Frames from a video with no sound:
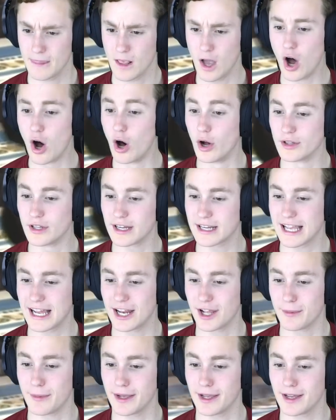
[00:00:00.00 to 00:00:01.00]
Oh, not
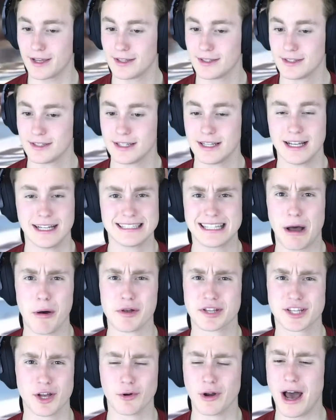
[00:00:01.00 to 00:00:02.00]
Kenny Omega. That
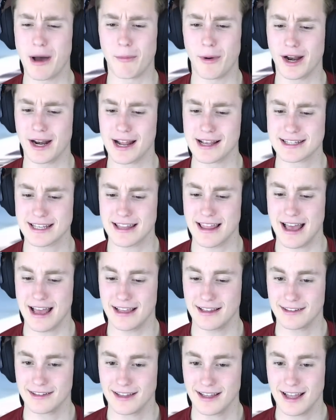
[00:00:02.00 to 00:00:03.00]
was so dumb. Why did I say that?
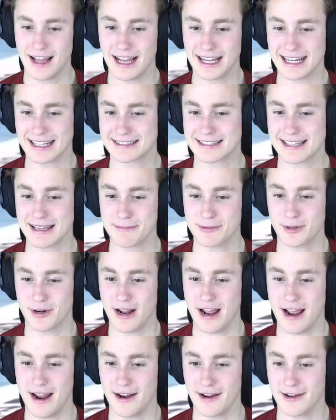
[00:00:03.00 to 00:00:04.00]
I guess it's said for the
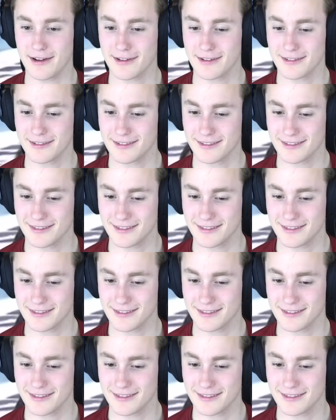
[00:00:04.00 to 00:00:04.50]
hair. And